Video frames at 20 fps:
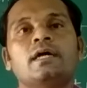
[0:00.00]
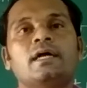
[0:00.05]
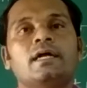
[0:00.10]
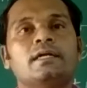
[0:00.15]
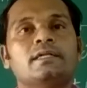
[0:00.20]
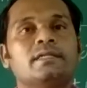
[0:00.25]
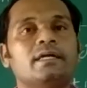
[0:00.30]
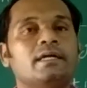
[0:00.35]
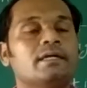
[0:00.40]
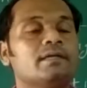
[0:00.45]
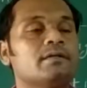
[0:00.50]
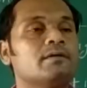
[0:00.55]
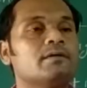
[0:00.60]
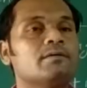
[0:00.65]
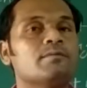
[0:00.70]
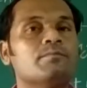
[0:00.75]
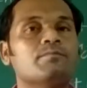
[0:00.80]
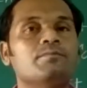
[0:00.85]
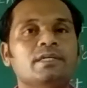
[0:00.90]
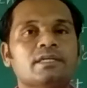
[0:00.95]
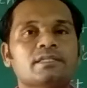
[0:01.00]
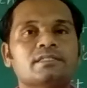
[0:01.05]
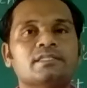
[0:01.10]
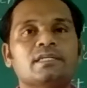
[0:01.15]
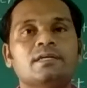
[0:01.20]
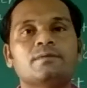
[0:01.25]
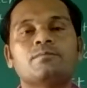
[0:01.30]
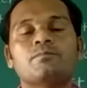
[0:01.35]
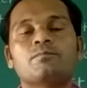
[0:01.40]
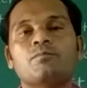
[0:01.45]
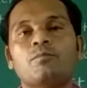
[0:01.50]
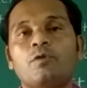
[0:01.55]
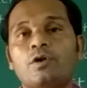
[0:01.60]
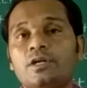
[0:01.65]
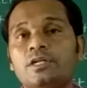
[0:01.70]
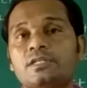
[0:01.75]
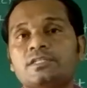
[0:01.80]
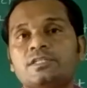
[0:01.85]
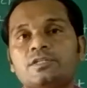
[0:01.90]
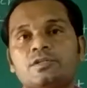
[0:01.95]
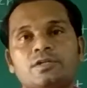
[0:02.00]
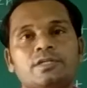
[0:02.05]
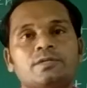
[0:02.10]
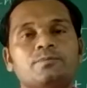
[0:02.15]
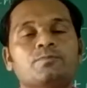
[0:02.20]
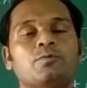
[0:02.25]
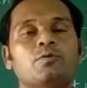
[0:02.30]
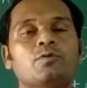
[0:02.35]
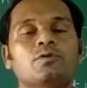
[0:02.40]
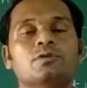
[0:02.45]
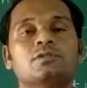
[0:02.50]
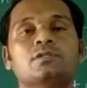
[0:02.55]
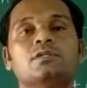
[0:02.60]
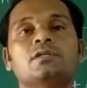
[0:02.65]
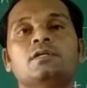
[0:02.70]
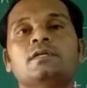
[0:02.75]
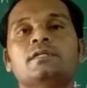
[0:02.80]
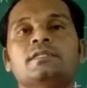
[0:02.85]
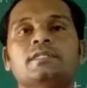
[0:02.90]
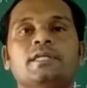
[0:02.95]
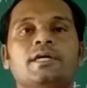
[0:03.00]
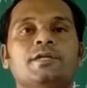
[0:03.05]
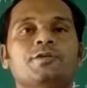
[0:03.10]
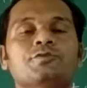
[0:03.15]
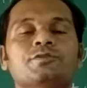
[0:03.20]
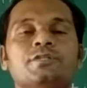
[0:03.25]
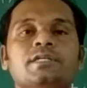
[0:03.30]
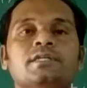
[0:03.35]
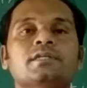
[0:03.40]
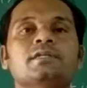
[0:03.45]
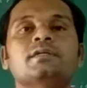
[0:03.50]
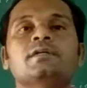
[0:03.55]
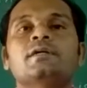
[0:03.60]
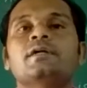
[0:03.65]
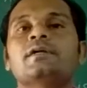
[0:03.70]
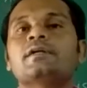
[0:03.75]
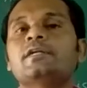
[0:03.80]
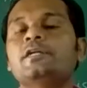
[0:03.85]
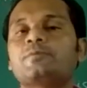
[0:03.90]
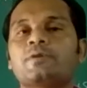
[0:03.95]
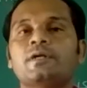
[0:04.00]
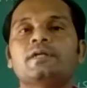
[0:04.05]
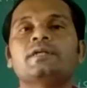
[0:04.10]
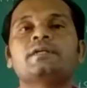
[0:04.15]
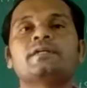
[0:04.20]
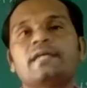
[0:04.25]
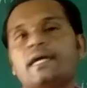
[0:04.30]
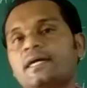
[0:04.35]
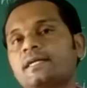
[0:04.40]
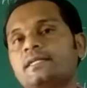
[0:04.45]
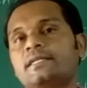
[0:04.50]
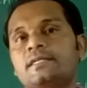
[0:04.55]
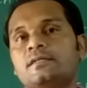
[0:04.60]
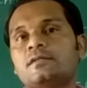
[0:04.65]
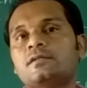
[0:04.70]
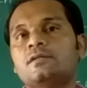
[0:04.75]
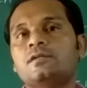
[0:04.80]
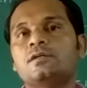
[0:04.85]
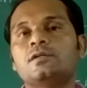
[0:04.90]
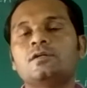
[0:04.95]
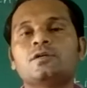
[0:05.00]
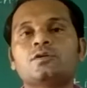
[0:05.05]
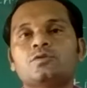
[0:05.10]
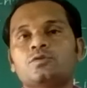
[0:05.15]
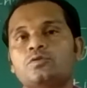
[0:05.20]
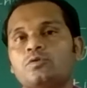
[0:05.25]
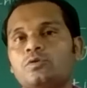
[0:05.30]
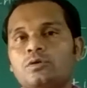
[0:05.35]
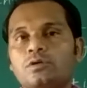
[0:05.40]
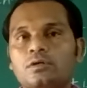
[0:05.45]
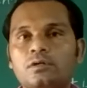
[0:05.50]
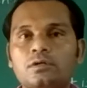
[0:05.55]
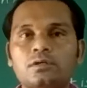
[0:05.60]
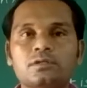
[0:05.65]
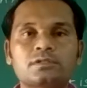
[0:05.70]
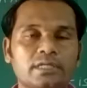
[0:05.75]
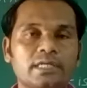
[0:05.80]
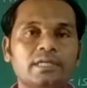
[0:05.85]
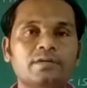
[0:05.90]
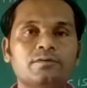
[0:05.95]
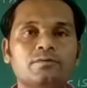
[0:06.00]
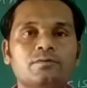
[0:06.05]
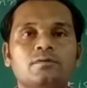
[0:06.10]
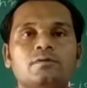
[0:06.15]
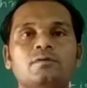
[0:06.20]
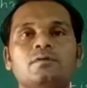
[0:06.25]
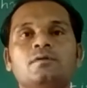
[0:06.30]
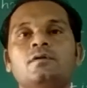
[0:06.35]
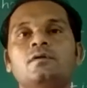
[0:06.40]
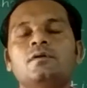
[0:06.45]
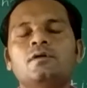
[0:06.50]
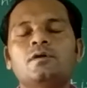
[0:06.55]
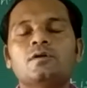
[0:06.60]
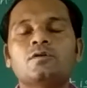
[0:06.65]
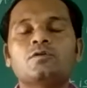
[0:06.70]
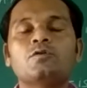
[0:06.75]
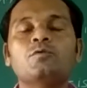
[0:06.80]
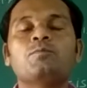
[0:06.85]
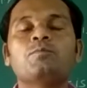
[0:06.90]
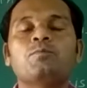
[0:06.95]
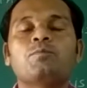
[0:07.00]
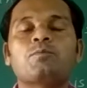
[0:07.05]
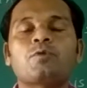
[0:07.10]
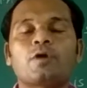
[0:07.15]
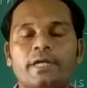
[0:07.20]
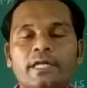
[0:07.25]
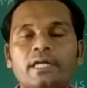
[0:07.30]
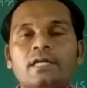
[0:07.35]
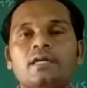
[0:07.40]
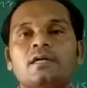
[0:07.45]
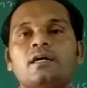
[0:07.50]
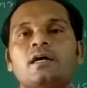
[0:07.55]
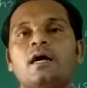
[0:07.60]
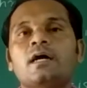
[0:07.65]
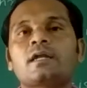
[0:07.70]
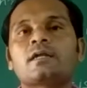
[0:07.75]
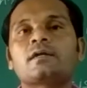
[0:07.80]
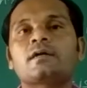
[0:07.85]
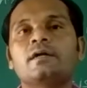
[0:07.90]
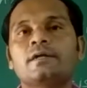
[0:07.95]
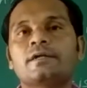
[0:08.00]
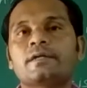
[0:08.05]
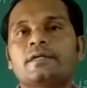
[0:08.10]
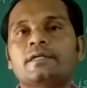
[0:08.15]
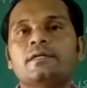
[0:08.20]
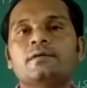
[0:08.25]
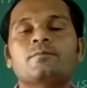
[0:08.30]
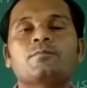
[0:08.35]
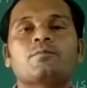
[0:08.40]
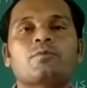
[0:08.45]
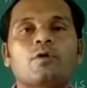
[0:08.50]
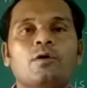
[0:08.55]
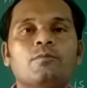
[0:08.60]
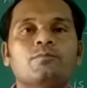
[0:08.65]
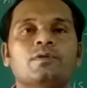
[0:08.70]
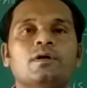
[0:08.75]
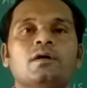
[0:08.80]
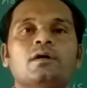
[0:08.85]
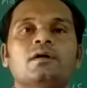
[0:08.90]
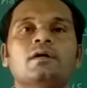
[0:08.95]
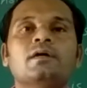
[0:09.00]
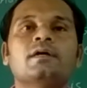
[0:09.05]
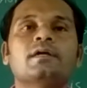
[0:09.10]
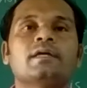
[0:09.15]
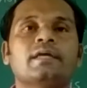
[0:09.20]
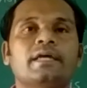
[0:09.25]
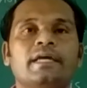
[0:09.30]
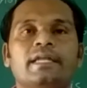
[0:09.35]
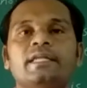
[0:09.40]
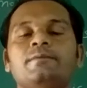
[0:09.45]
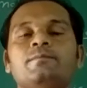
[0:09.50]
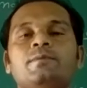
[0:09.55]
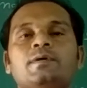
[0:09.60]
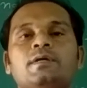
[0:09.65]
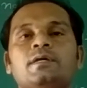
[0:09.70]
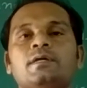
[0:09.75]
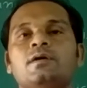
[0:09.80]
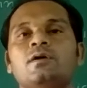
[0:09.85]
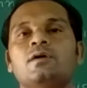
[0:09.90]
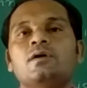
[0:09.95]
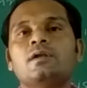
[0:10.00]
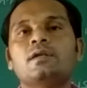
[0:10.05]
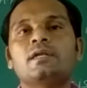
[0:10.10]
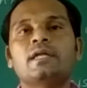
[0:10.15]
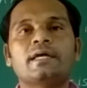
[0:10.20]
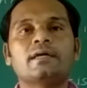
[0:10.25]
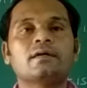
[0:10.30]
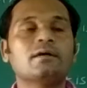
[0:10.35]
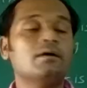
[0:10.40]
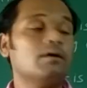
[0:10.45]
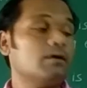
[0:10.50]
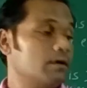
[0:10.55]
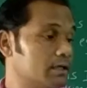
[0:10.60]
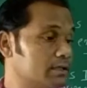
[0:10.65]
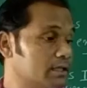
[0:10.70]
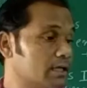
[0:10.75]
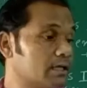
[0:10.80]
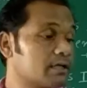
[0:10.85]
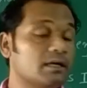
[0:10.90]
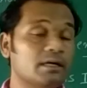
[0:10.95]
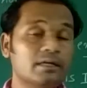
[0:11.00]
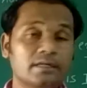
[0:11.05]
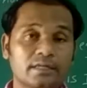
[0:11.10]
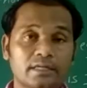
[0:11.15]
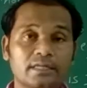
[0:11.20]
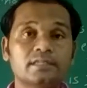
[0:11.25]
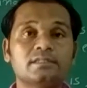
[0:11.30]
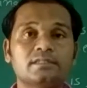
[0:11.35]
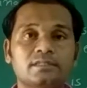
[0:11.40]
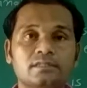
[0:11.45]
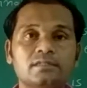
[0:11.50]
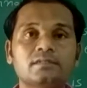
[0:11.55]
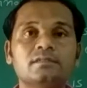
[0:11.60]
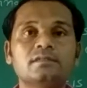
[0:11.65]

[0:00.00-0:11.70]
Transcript: and their BSF, Border Security Force, they are using different technique to save, to protect our country from the enemy, like other countries